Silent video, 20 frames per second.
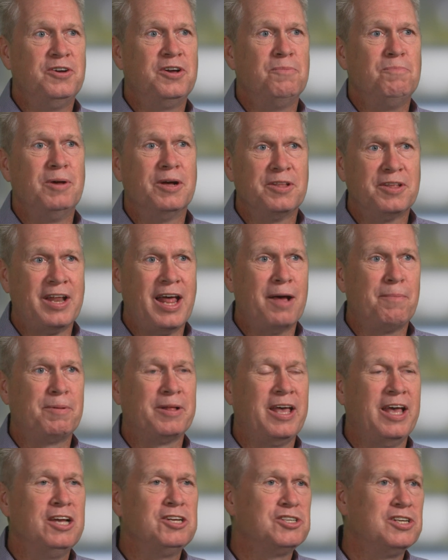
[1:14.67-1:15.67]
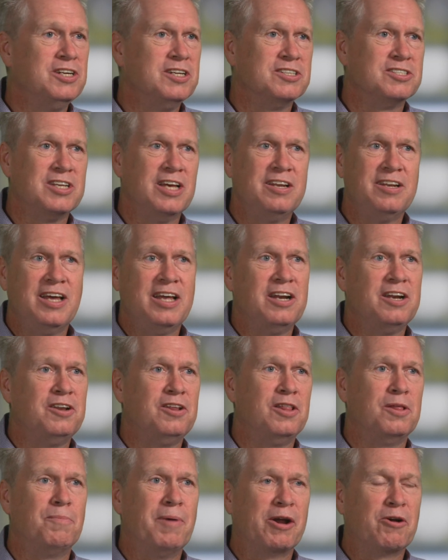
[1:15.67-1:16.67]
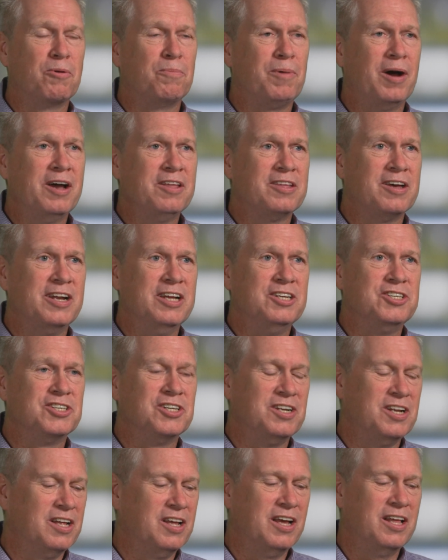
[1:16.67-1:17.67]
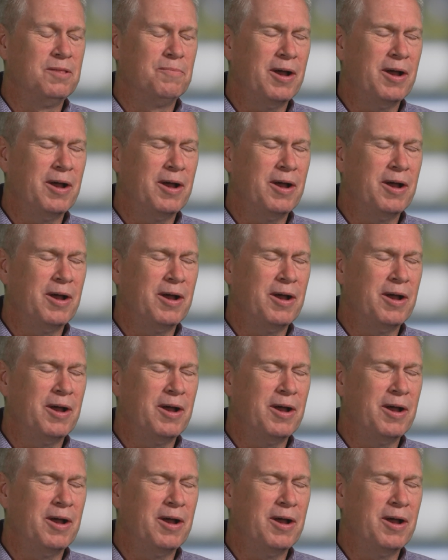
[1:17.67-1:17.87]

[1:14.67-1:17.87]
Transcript: can build an application to send data to the MicroPython engine, and the